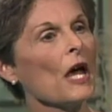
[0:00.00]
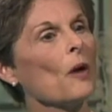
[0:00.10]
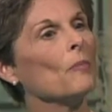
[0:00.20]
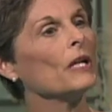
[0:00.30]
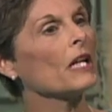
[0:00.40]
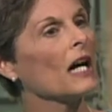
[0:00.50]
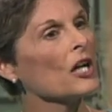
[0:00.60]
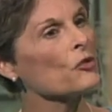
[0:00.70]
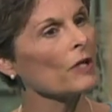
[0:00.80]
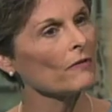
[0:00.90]
but
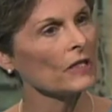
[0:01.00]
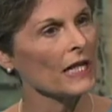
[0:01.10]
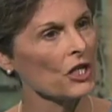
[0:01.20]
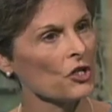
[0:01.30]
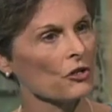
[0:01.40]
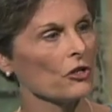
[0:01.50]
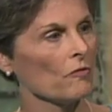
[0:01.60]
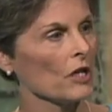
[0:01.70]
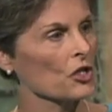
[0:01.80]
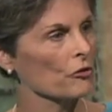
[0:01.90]
God's revelation to
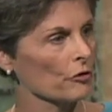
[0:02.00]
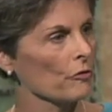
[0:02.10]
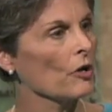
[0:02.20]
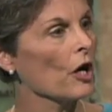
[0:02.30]
us through